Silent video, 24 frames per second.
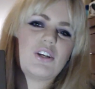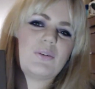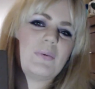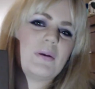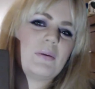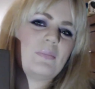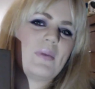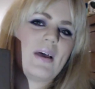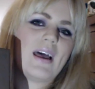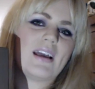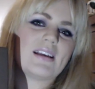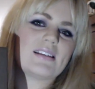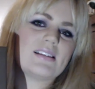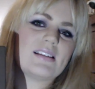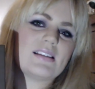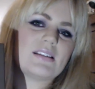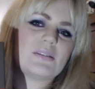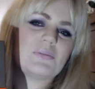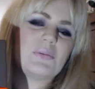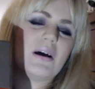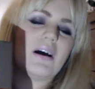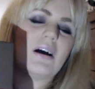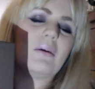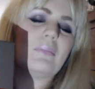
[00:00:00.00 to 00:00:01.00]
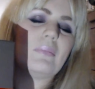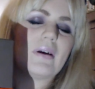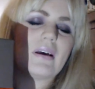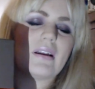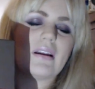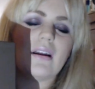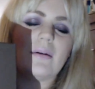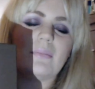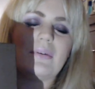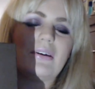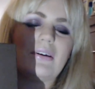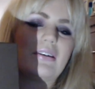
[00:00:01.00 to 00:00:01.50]
the shopping bags as well,
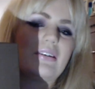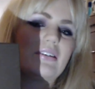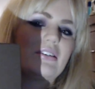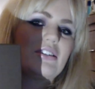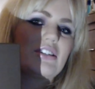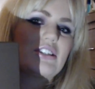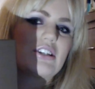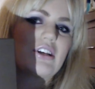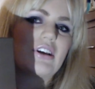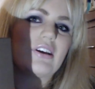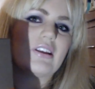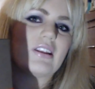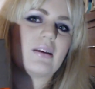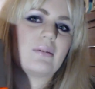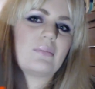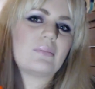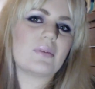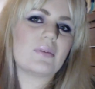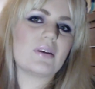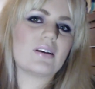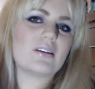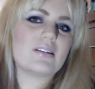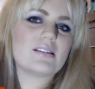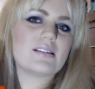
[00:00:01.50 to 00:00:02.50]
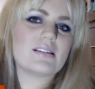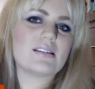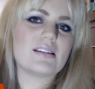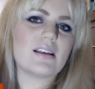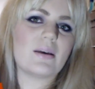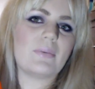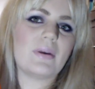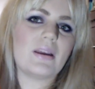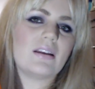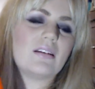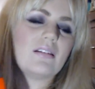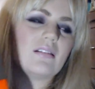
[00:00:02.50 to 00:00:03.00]
but I'm not going to show you them
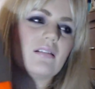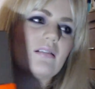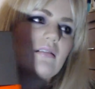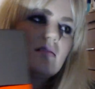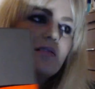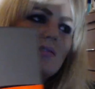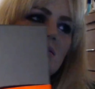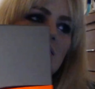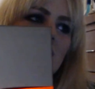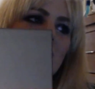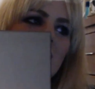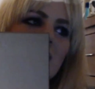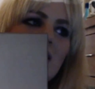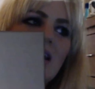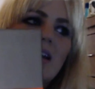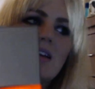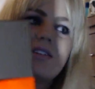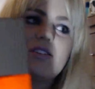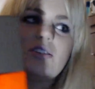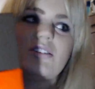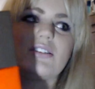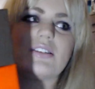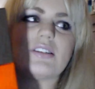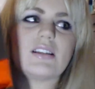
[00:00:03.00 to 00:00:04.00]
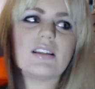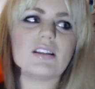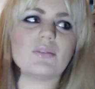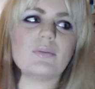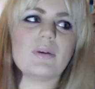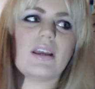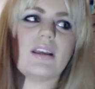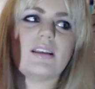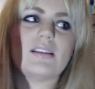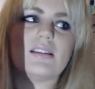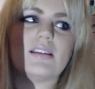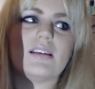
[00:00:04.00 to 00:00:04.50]
because yeah, it's just a
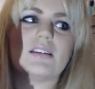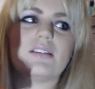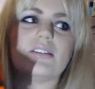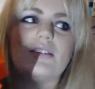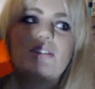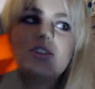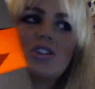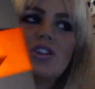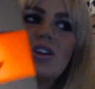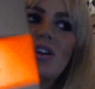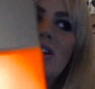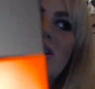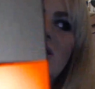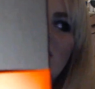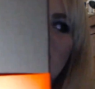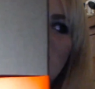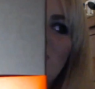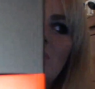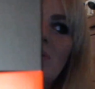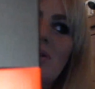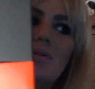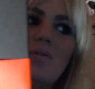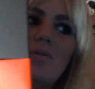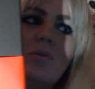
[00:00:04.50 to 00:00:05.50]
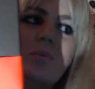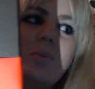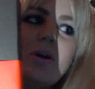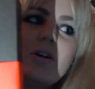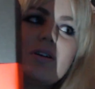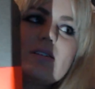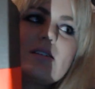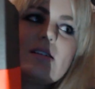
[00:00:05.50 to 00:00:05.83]
little bit easier to show you the beautiful